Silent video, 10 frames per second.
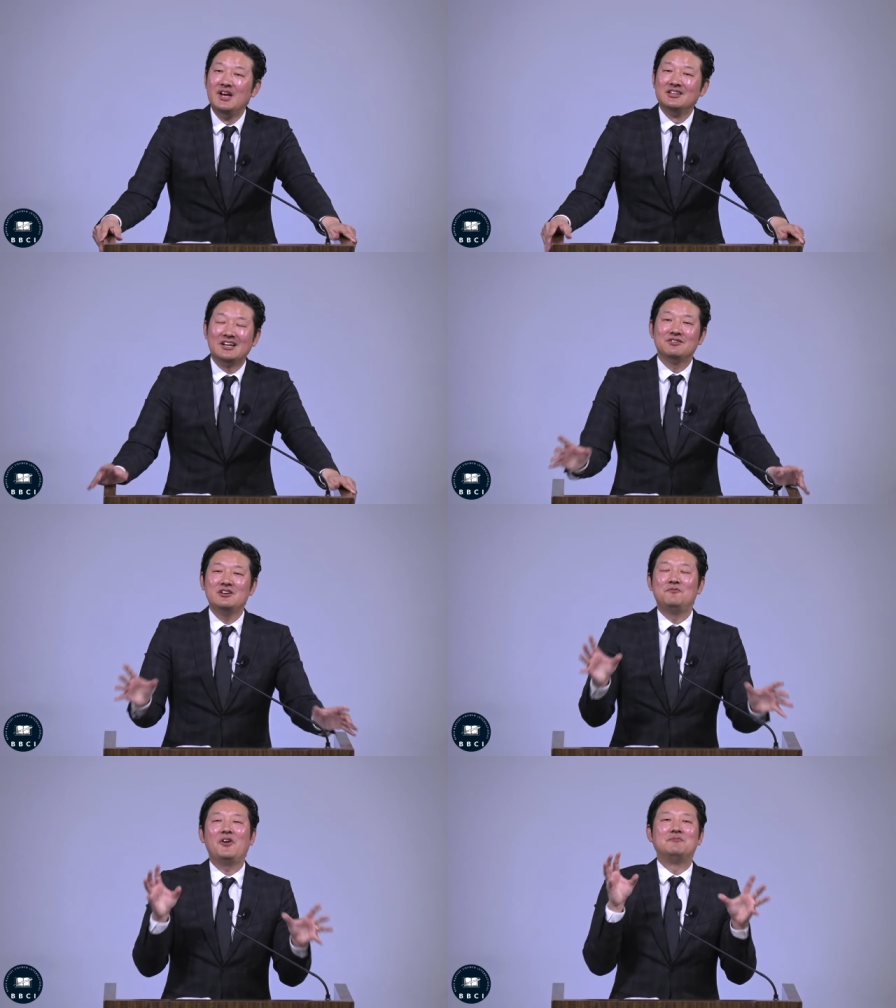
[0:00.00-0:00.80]
That's why
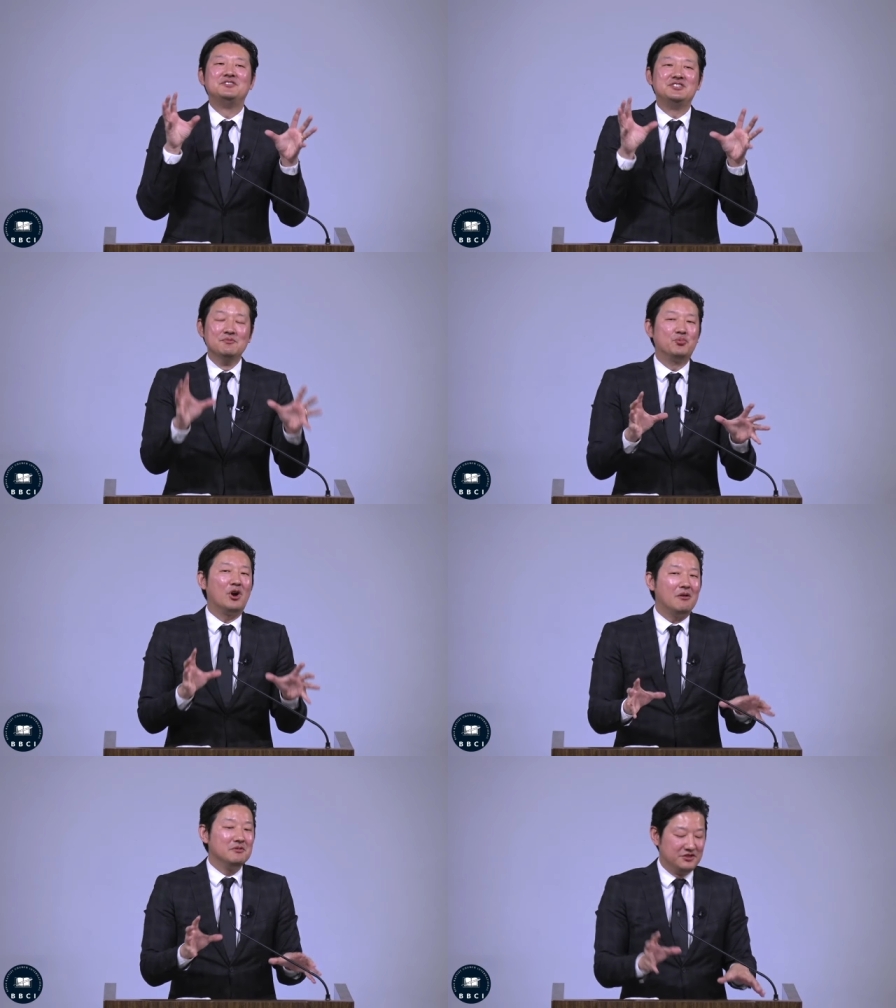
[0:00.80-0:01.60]
if you have sin
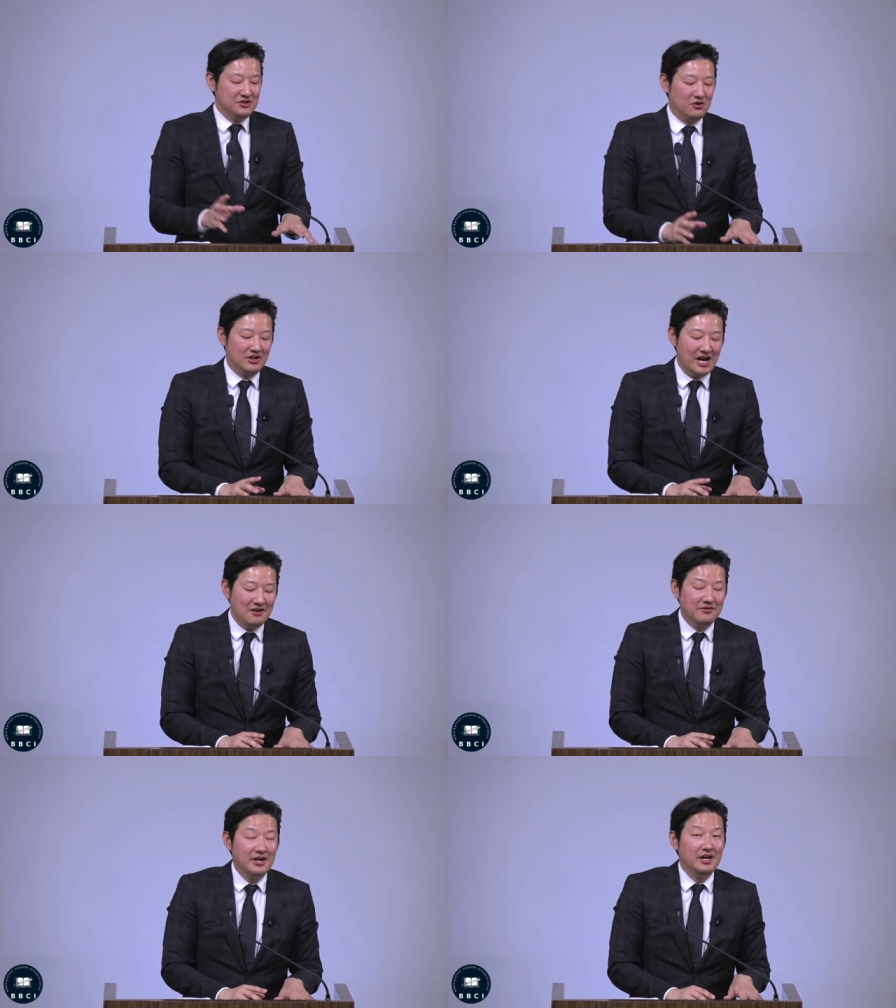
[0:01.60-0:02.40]
problems in your life,